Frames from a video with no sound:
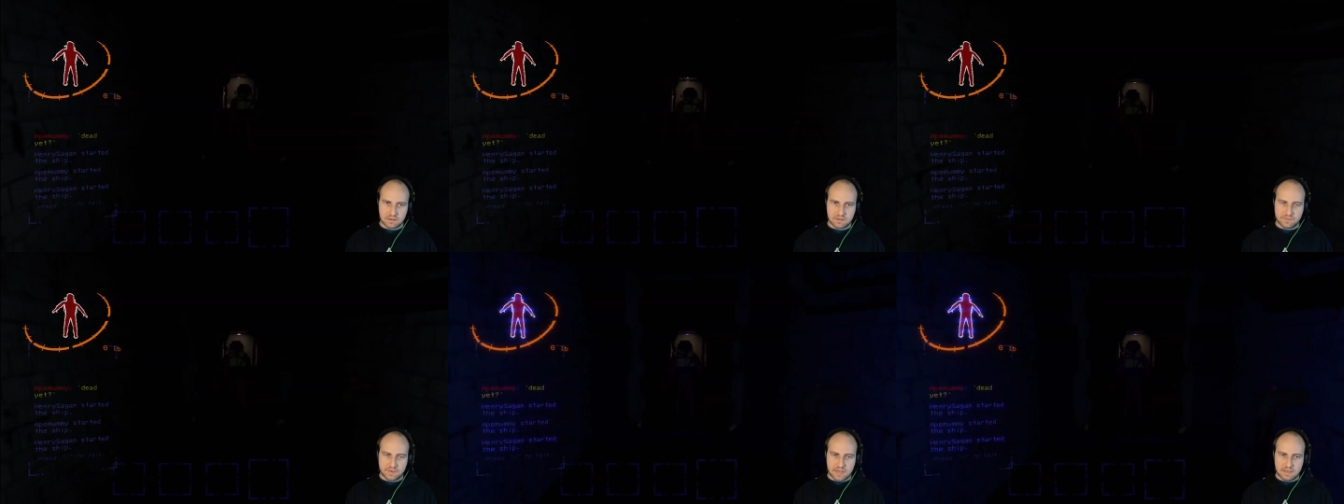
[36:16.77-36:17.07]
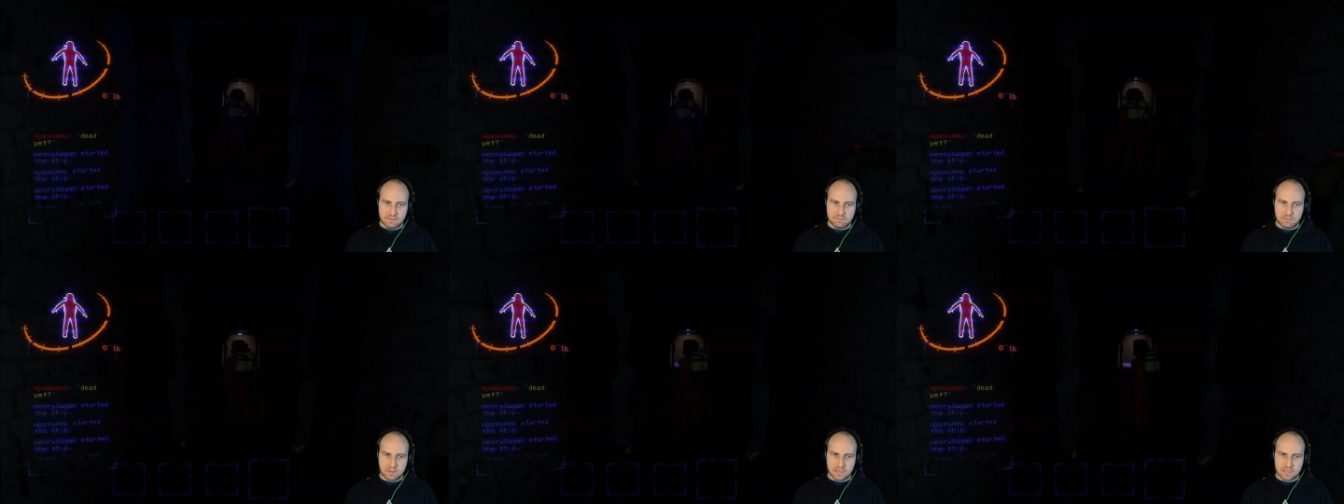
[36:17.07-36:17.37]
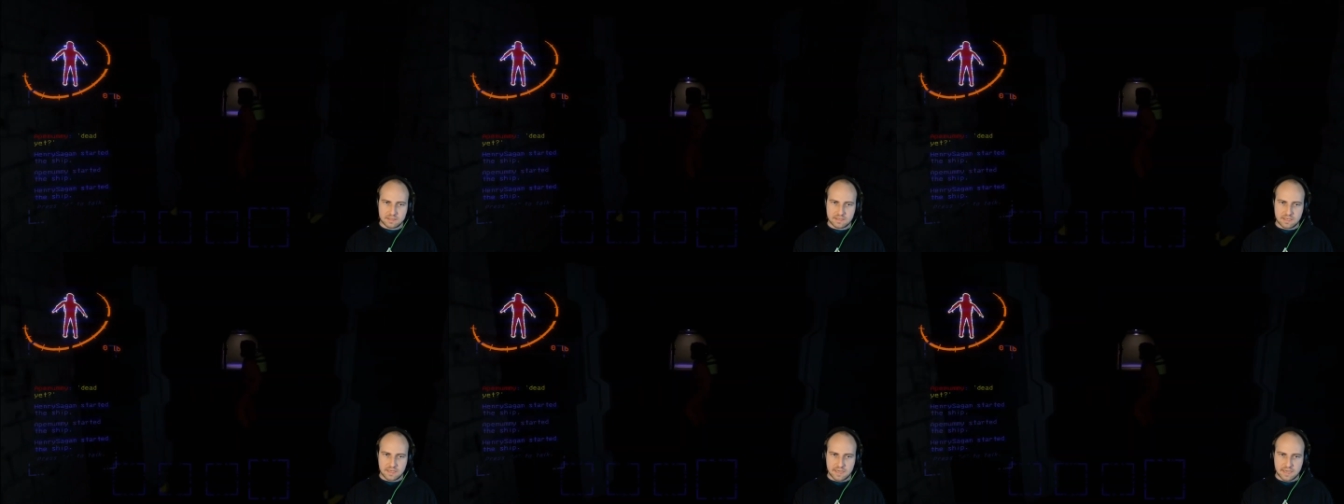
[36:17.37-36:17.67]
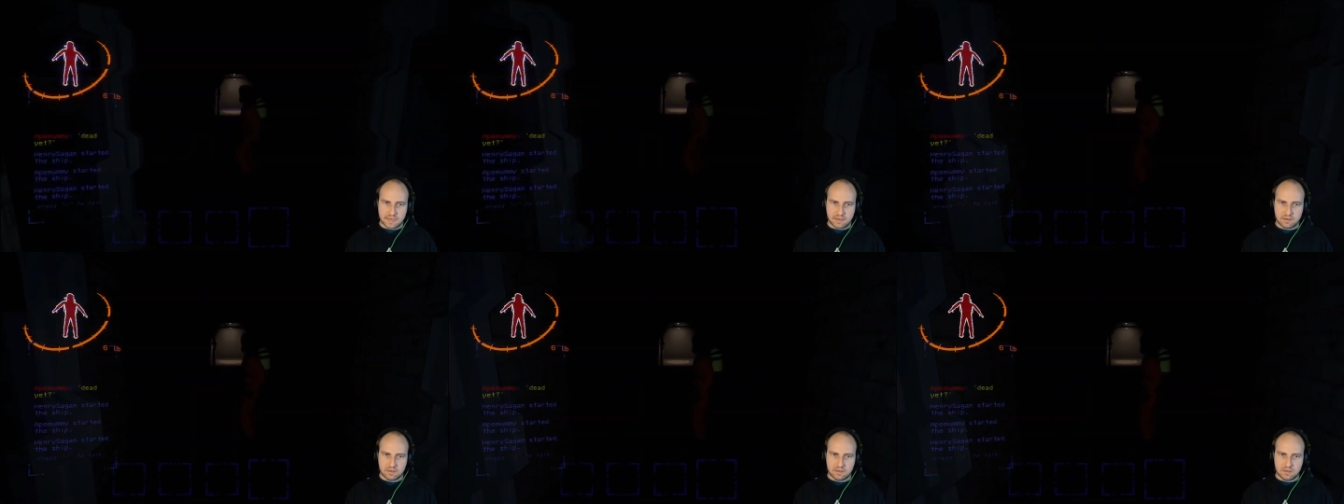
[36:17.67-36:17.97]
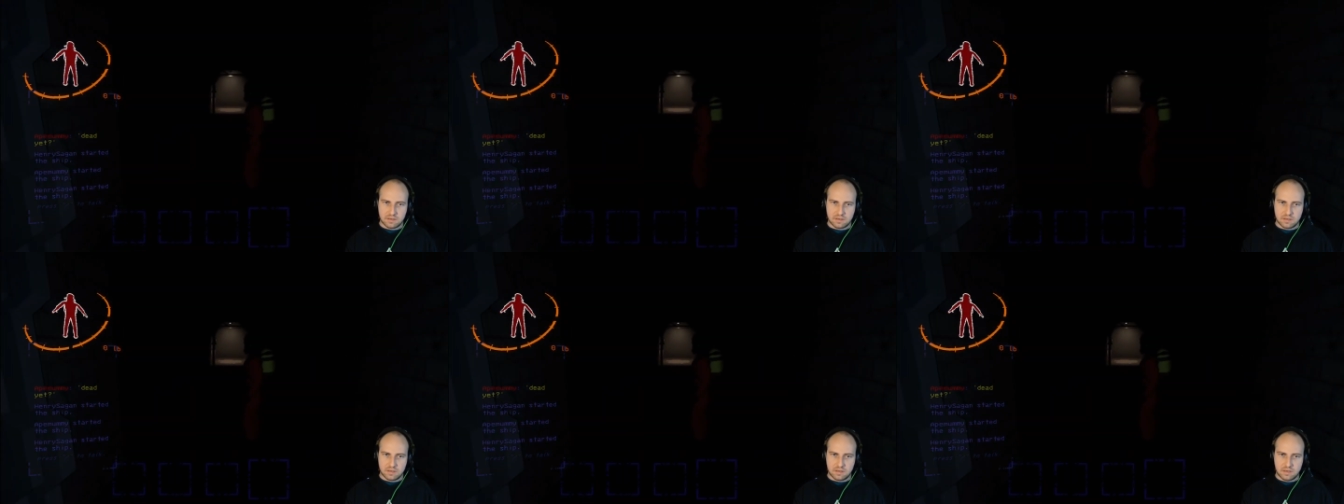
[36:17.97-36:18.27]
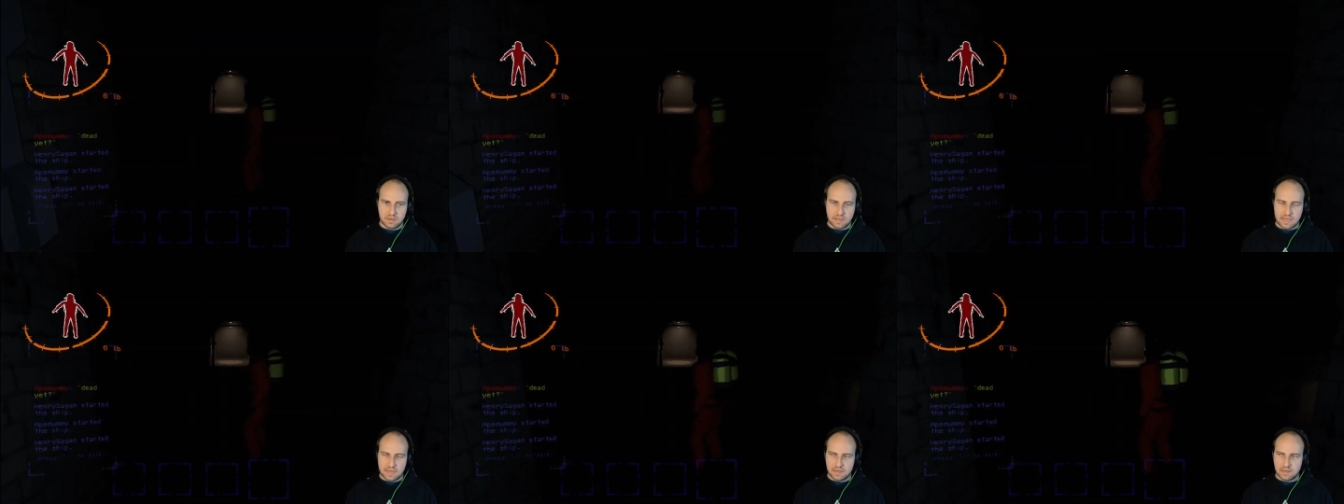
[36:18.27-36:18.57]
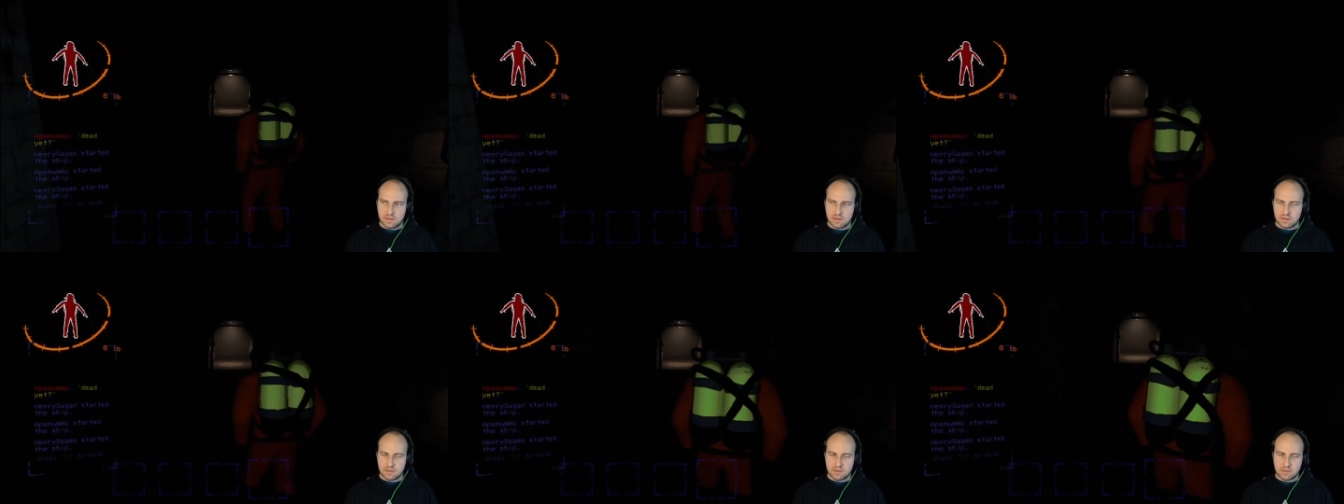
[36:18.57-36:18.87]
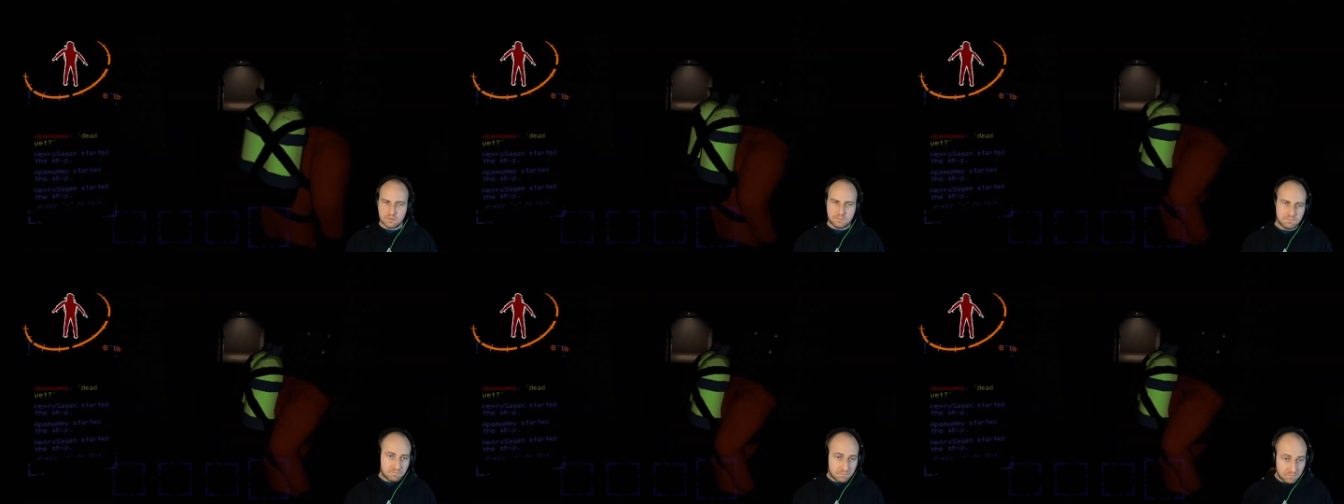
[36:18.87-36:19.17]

if I had money to hire an editor